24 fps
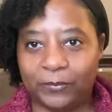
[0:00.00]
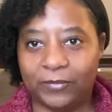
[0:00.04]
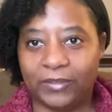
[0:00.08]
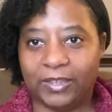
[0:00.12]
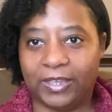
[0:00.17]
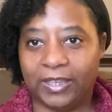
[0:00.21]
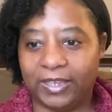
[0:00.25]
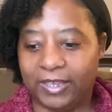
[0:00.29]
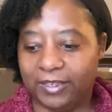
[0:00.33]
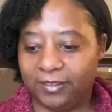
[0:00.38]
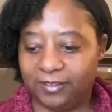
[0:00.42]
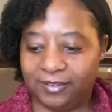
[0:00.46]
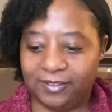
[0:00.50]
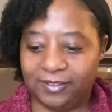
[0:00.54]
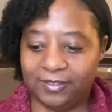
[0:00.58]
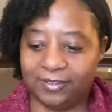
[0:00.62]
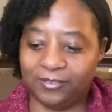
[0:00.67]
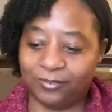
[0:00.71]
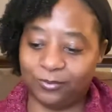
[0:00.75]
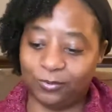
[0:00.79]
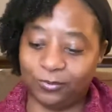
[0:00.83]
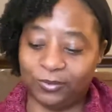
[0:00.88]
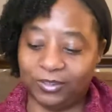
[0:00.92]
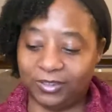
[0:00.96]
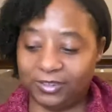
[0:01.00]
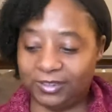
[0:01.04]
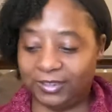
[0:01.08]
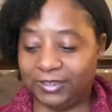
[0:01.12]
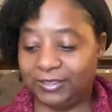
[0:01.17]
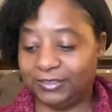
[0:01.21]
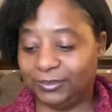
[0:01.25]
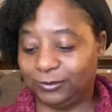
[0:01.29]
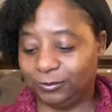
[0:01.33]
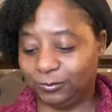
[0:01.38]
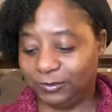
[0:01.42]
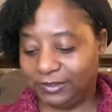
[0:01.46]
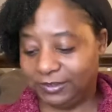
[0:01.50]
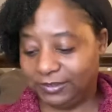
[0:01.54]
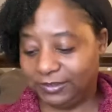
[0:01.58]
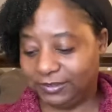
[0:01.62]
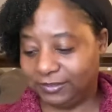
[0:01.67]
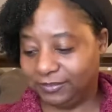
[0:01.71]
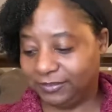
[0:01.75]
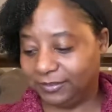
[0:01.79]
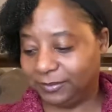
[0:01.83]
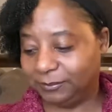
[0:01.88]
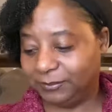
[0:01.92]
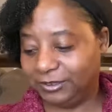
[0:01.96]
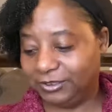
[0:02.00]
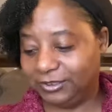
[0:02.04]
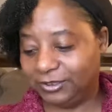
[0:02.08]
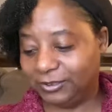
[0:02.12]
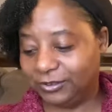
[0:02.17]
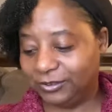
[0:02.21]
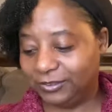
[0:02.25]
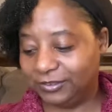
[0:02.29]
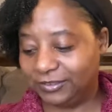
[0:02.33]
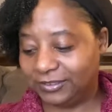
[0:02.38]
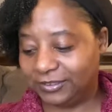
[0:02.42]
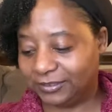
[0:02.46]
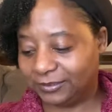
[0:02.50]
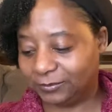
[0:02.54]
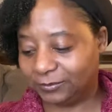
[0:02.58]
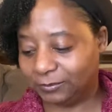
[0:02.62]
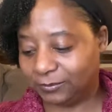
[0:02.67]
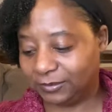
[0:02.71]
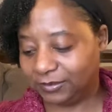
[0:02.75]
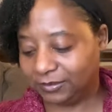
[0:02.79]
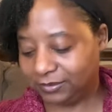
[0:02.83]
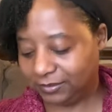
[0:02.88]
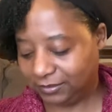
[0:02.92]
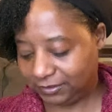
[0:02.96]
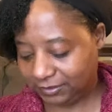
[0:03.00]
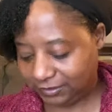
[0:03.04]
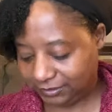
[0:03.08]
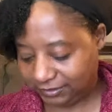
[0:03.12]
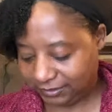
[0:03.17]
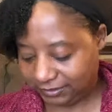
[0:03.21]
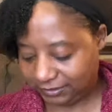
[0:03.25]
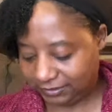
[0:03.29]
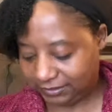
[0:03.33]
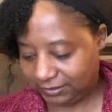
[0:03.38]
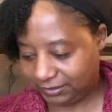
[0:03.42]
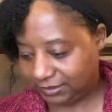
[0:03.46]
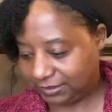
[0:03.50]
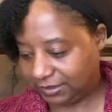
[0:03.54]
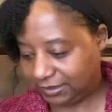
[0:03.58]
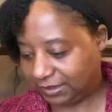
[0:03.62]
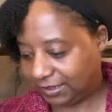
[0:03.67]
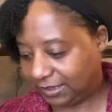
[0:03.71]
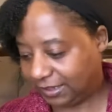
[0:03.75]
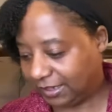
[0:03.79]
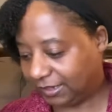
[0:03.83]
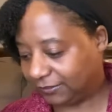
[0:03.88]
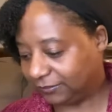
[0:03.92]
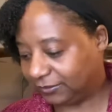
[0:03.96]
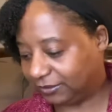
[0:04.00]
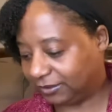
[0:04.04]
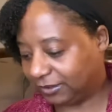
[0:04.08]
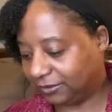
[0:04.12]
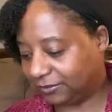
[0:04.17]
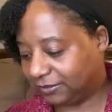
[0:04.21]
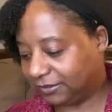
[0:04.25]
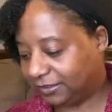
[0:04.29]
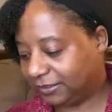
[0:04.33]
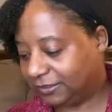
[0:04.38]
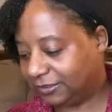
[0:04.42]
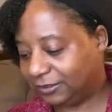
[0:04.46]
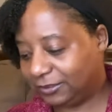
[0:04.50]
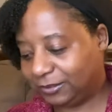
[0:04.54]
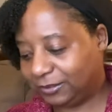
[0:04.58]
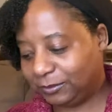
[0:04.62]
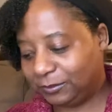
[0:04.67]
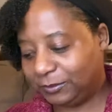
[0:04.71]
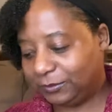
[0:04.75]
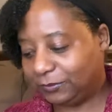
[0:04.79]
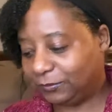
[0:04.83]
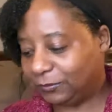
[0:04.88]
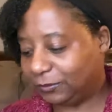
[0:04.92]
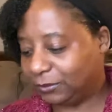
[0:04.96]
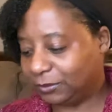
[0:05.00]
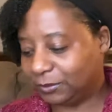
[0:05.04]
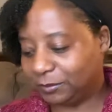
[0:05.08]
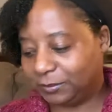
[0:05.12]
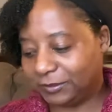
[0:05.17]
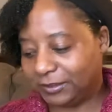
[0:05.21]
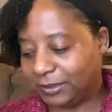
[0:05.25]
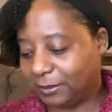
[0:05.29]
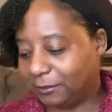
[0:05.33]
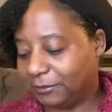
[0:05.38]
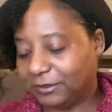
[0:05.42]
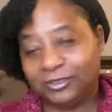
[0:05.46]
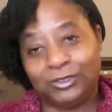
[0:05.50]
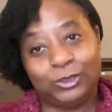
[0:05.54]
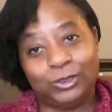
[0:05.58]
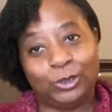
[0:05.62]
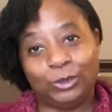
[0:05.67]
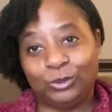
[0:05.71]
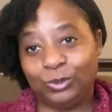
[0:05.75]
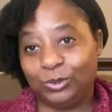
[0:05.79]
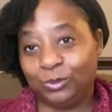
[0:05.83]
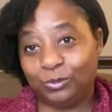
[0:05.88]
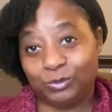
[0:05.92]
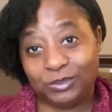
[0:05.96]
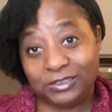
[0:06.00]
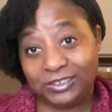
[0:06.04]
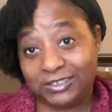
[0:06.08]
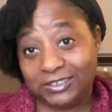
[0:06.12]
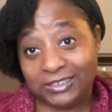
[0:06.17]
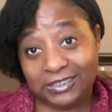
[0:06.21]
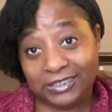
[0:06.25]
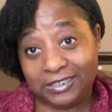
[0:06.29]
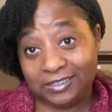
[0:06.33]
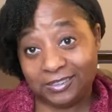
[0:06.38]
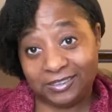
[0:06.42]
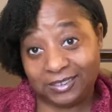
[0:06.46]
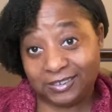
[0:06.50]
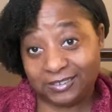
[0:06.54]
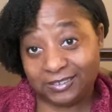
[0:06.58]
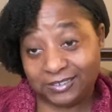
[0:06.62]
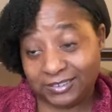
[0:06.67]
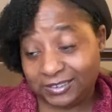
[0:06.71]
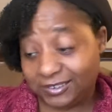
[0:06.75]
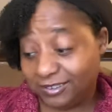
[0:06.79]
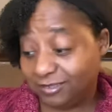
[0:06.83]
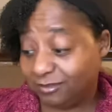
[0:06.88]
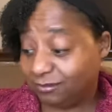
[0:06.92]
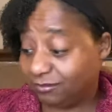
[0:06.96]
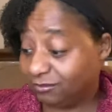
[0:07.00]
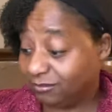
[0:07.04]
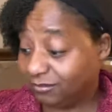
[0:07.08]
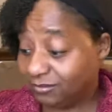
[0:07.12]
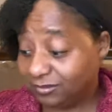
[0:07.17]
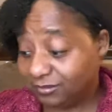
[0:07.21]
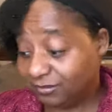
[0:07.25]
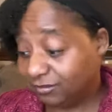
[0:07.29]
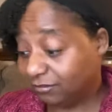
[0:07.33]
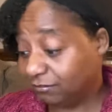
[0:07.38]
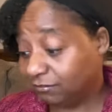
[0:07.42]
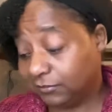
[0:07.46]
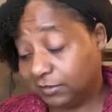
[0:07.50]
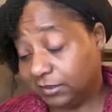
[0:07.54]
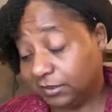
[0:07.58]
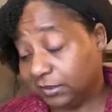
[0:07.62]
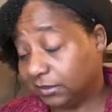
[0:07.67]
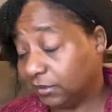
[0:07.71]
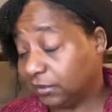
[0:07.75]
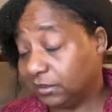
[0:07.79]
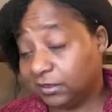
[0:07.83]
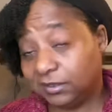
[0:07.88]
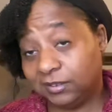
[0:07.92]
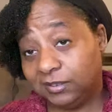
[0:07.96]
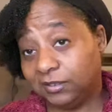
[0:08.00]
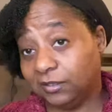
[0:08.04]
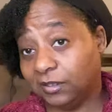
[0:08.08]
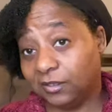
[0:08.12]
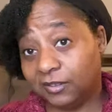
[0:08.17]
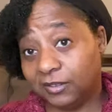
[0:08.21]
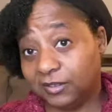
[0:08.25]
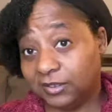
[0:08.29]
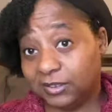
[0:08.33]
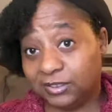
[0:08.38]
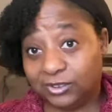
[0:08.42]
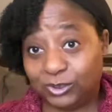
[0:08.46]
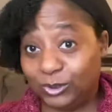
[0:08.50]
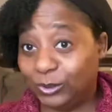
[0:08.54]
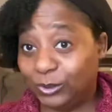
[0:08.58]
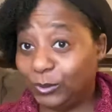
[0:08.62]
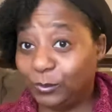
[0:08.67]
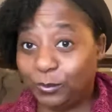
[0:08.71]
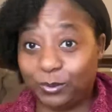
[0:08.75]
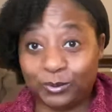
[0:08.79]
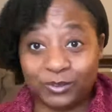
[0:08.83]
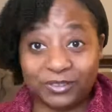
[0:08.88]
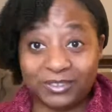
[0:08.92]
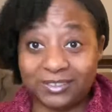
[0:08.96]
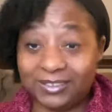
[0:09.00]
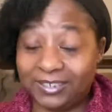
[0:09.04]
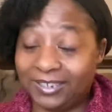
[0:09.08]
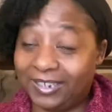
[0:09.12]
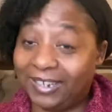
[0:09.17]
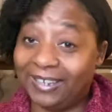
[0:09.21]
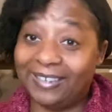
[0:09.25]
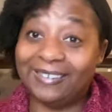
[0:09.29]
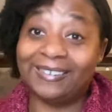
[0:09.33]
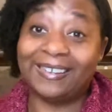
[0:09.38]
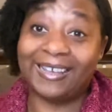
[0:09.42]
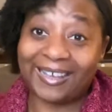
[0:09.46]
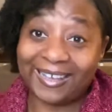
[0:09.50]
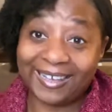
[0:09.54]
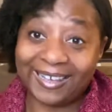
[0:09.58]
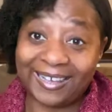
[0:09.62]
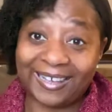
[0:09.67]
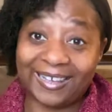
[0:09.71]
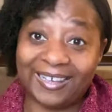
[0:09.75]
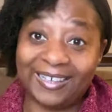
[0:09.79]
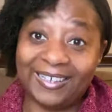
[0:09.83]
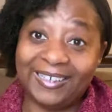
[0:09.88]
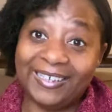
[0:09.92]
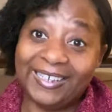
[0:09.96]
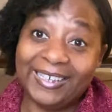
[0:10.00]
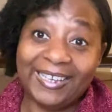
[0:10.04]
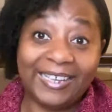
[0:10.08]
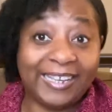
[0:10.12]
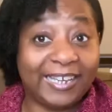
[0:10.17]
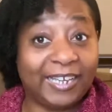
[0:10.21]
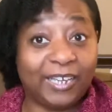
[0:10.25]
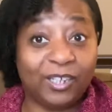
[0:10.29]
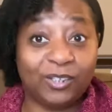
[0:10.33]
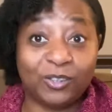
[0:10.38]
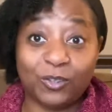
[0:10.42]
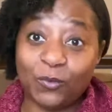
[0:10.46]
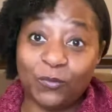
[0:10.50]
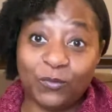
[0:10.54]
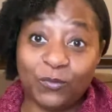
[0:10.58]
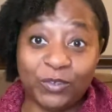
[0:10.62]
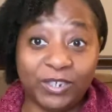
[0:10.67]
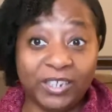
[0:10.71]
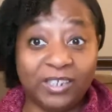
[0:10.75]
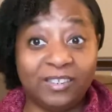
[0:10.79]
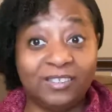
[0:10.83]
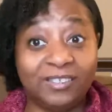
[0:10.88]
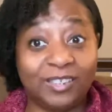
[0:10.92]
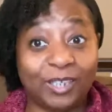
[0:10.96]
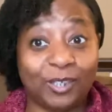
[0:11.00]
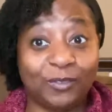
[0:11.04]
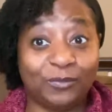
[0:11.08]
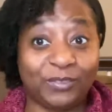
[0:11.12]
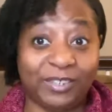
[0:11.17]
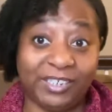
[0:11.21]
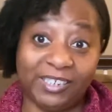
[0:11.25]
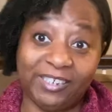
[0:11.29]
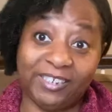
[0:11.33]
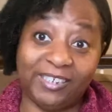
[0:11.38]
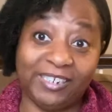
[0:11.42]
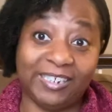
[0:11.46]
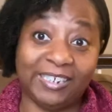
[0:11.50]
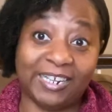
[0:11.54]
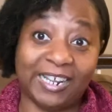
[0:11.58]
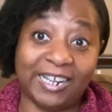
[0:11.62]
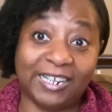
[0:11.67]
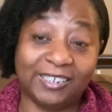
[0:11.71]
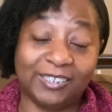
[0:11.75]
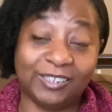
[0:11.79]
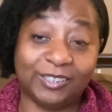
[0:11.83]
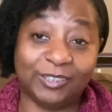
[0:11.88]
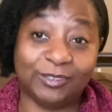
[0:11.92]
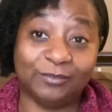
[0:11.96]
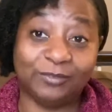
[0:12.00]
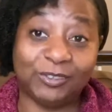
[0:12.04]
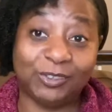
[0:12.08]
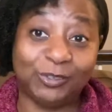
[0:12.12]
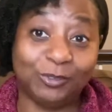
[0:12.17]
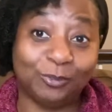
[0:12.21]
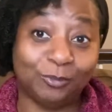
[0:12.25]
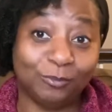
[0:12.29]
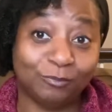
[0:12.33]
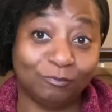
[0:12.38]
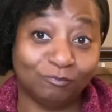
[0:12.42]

And this one as well. Let me show you this one. I've shown it to you before, but I'm going to show you again, honey, because this yarn is too pretty. And I, L-O-V, love it, and I love you.